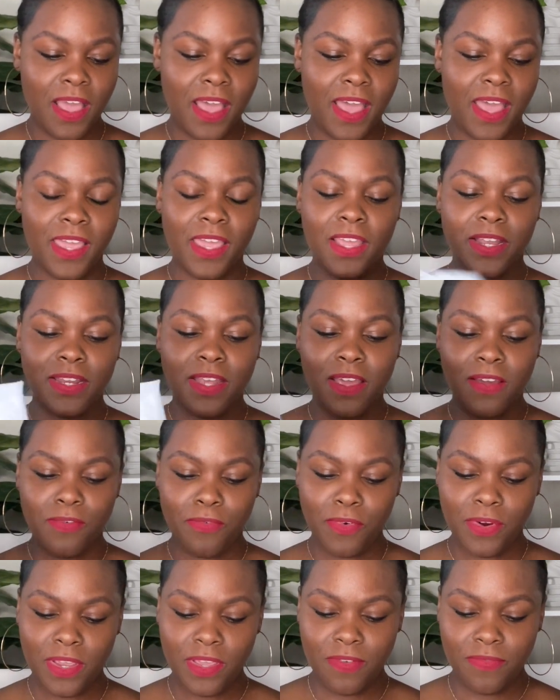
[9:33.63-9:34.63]
I
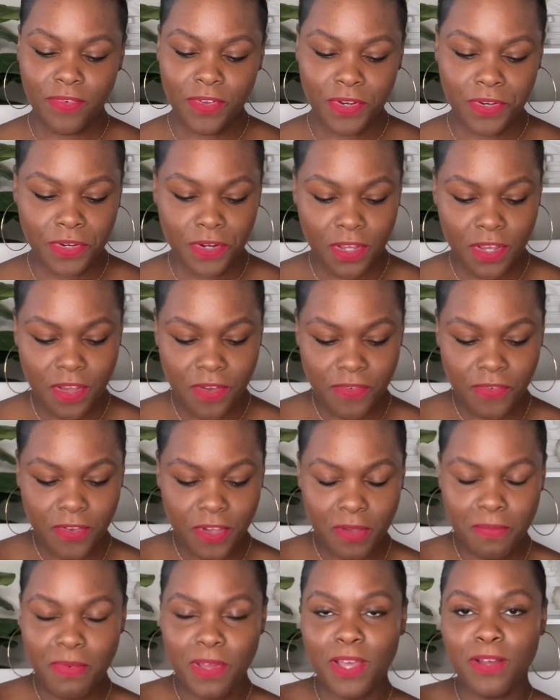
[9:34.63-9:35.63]
cannot rave enough
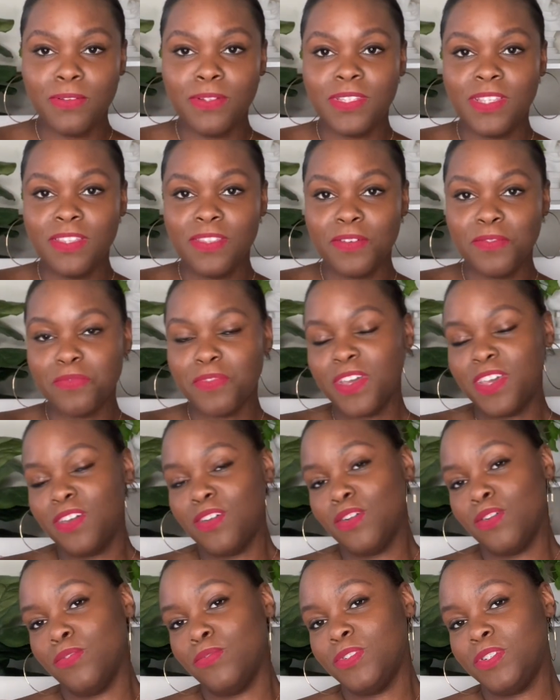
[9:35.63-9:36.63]
about the way
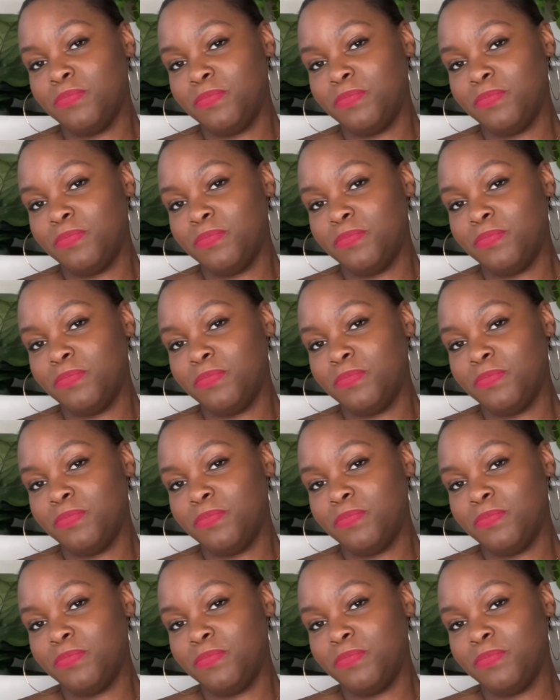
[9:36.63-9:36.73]
Coach